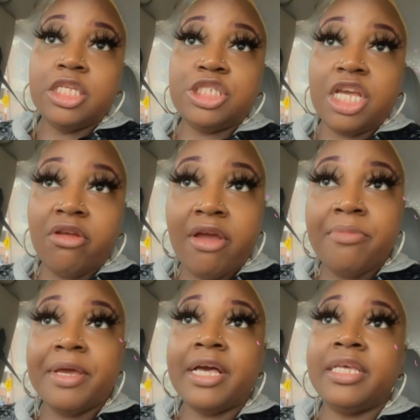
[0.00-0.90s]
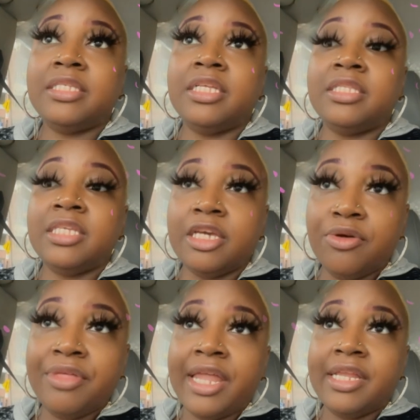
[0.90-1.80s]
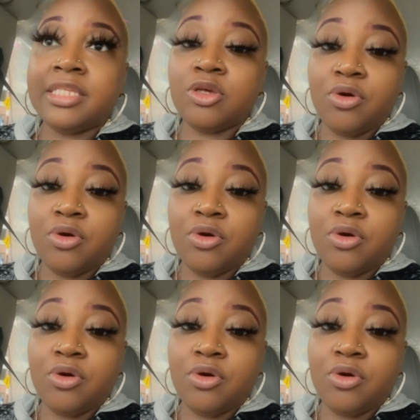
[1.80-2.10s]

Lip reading: January, because the deal that it is